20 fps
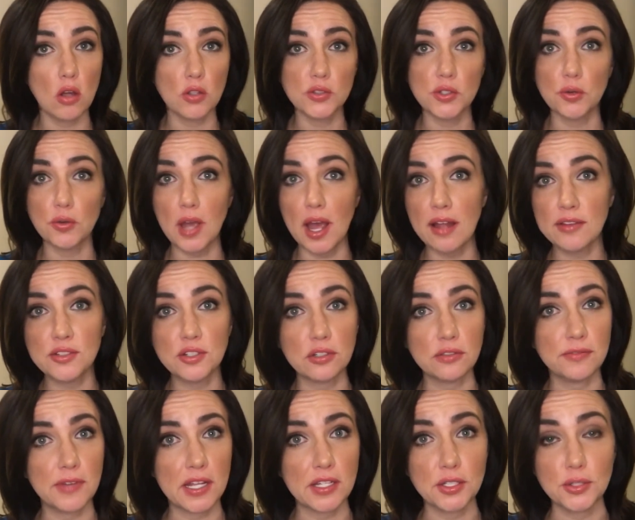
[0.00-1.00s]
also
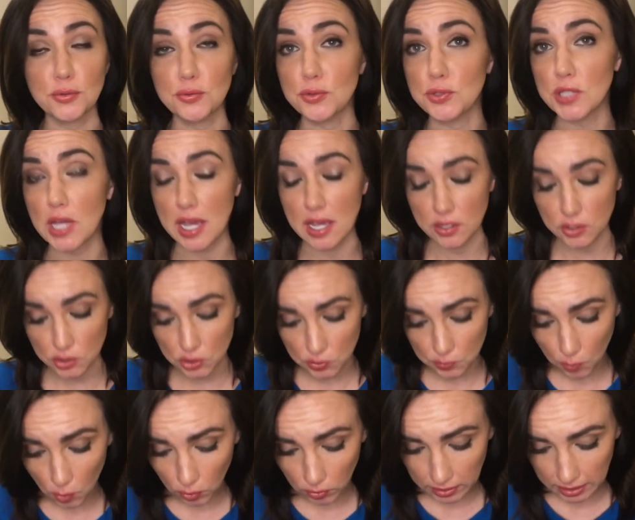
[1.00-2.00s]
concert venues, uh,
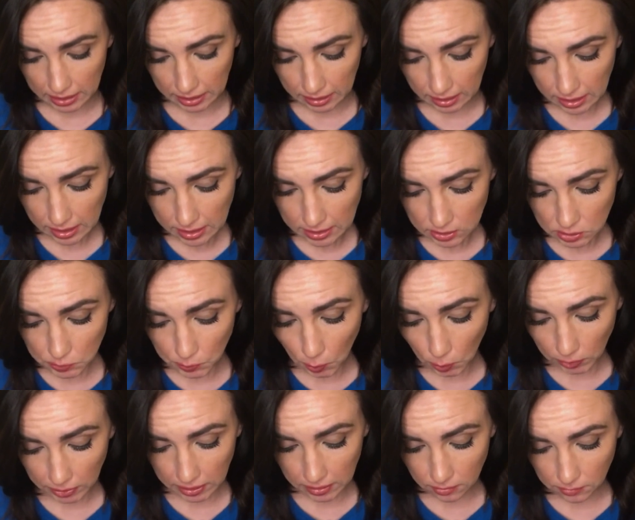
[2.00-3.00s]
sporting
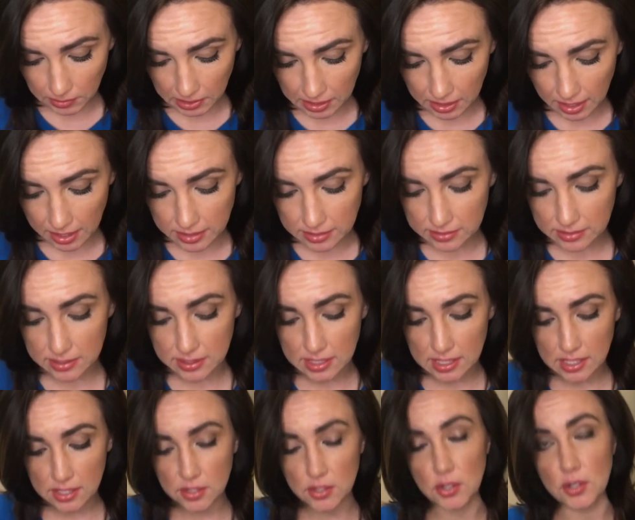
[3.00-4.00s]
sporting arenas,
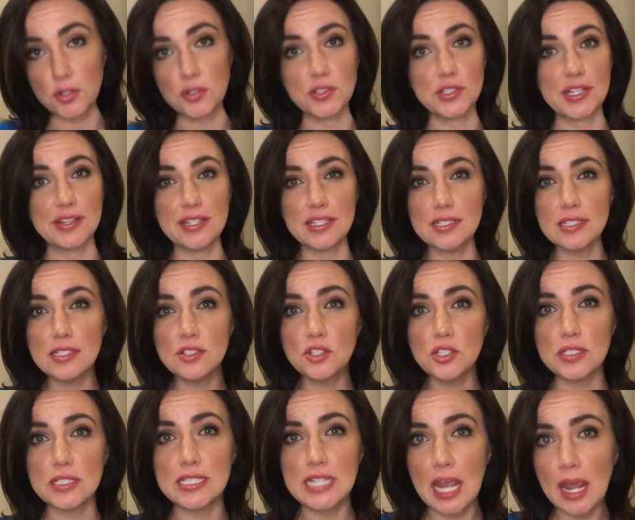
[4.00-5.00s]
theaters, and this is
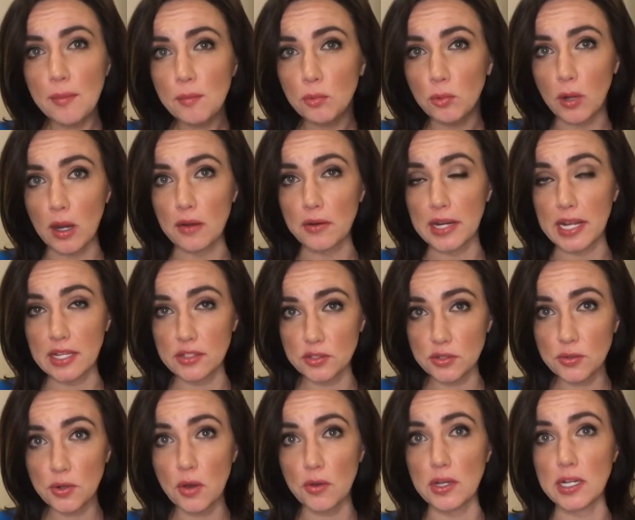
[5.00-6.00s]
just temporary.
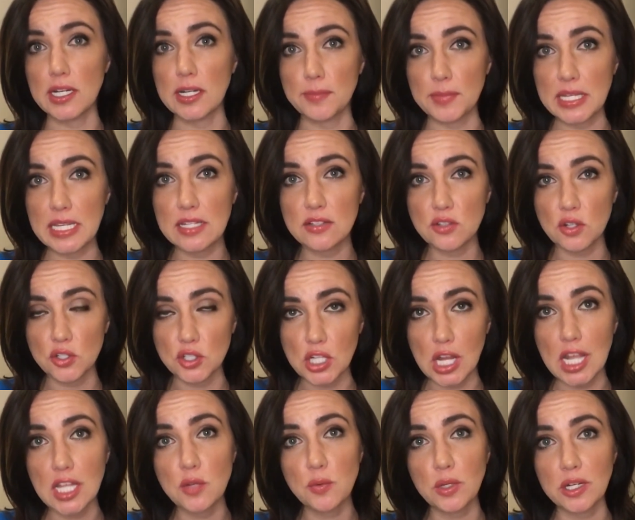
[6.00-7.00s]
As you noted, it begins on
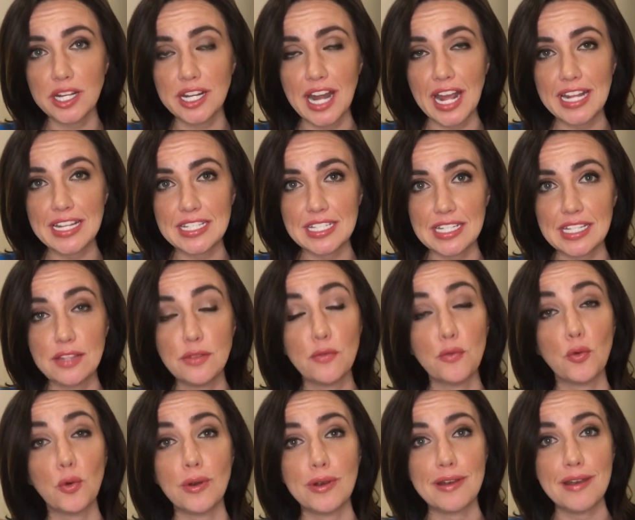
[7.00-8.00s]
January 19th
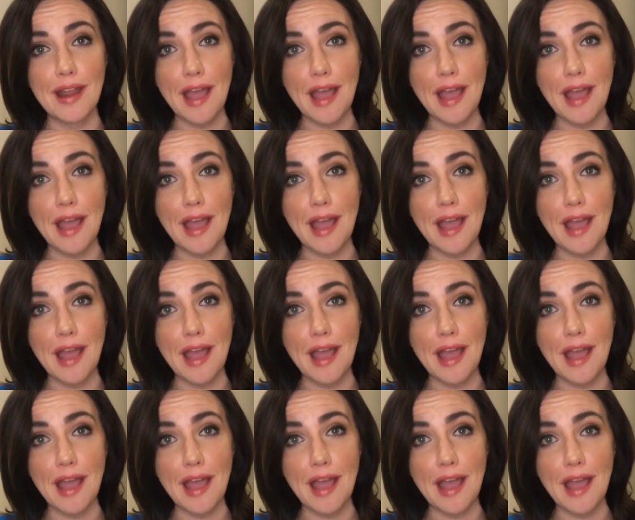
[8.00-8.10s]
for